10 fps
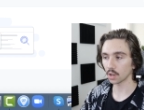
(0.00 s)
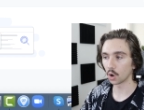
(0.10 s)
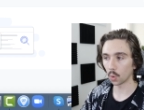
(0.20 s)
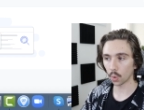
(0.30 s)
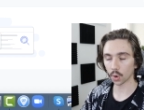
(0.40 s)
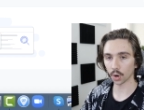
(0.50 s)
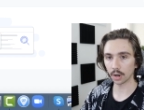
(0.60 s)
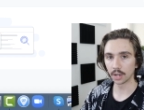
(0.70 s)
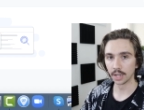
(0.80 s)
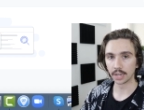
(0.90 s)

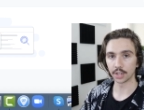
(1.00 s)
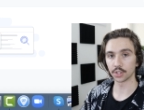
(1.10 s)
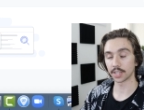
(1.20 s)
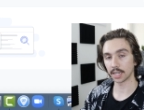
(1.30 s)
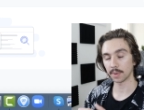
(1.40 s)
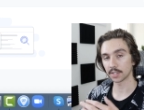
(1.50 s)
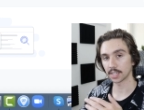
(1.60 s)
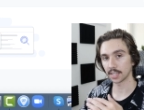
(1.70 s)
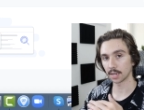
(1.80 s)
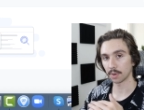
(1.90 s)
Or you should think about
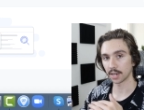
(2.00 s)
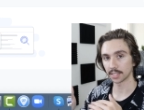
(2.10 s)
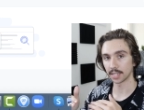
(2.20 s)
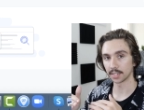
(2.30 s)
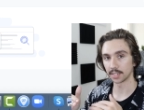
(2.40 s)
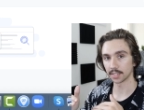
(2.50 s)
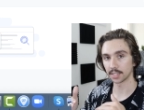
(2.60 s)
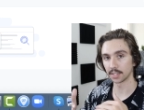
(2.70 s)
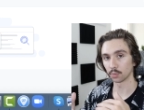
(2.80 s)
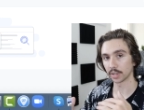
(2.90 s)
selling a product that
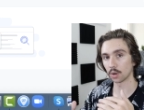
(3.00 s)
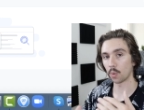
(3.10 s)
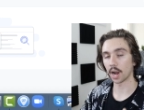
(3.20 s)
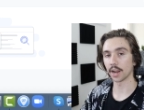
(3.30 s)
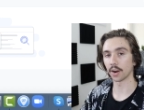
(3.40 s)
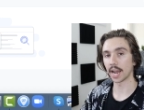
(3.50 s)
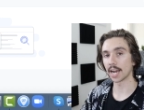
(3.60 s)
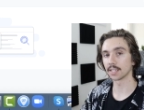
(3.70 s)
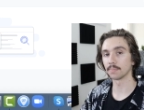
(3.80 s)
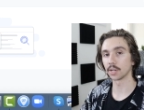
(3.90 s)
doesn't require
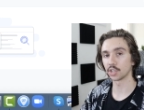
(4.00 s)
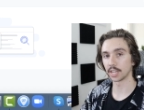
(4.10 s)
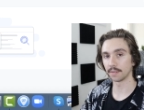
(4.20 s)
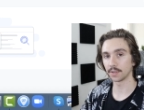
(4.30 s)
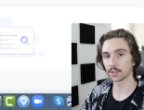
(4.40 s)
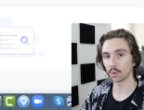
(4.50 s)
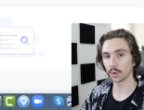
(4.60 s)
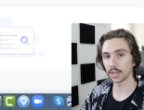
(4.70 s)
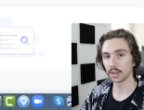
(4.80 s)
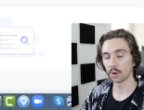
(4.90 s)
as much
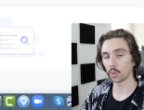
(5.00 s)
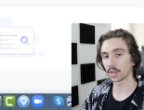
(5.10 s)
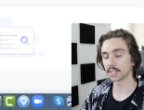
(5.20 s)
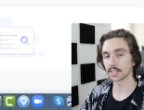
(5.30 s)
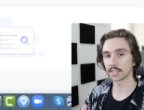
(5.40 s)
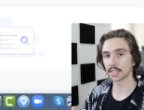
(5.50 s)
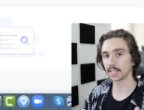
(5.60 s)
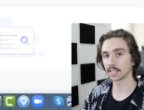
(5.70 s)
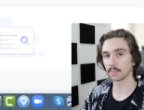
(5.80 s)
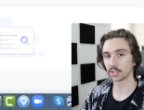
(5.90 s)
inventory or doesn't
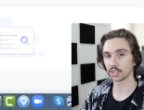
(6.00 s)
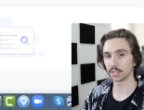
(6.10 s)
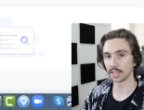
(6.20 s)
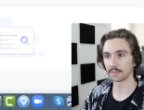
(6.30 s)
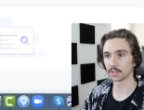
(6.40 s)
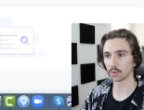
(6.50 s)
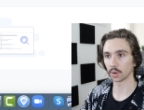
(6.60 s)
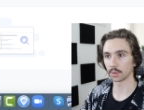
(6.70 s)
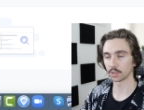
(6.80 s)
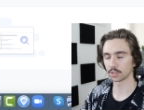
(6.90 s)
sell as much
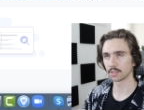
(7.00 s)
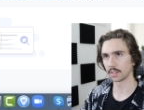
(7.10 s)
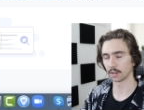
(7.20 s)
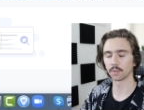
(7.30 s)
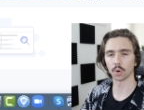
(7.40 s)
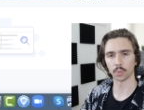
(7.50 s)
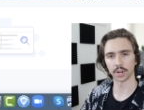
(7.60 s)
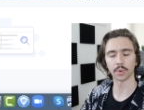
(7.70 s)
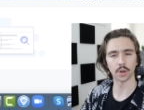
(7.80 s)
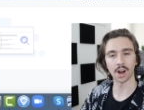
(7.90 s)
inventory, which therefore
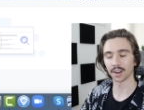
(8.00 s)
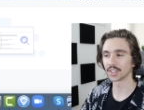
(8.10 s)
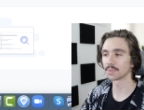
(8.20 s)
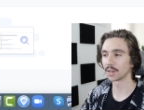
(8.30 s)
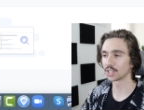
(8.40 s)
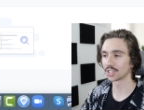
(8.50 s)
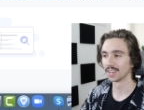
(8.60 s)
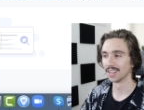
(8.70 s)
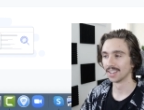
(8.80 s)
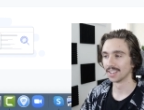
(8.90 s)
wouldn't require as much.
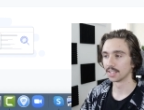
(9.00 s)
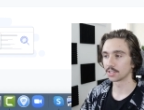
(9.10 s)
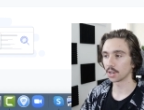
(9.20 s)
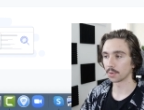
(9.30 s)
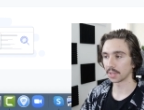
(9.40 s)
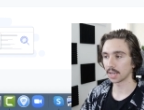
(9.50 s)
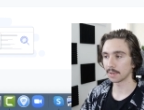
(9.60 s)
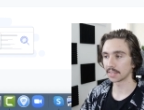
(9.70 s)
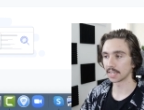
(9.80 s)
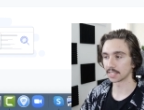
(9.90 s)
So think
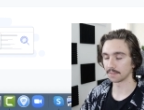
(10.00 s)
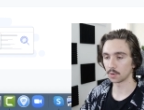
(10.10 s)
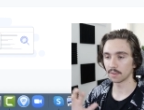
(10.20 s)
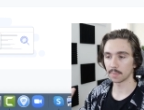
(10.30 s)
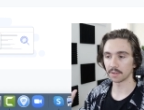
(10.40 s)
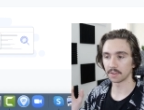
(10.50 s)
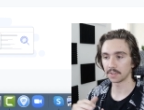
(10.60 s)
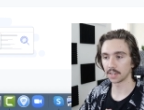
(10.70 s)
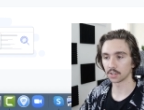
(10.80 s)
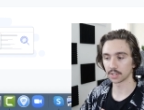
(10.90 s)
about this if you have about
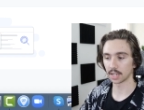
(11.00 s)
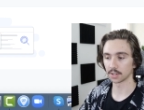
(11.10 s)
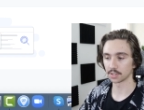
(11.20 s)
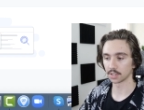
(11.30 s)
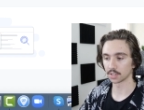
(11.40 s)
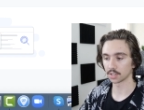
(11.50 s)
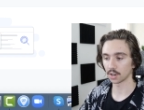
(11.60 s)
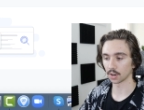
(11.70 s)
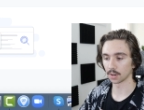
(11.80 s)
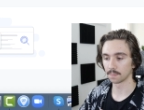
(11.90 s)
$1,500 to
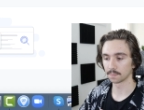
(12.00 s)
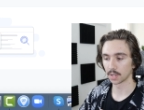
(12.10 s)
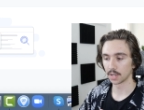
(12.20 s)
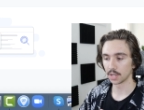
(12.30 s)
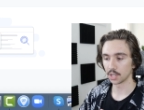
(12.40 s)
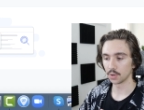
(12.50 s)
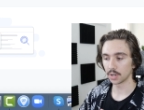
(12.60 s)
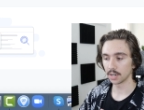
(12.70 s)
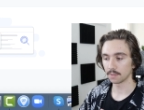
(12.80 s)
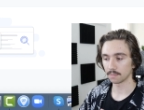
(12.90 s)
start, you can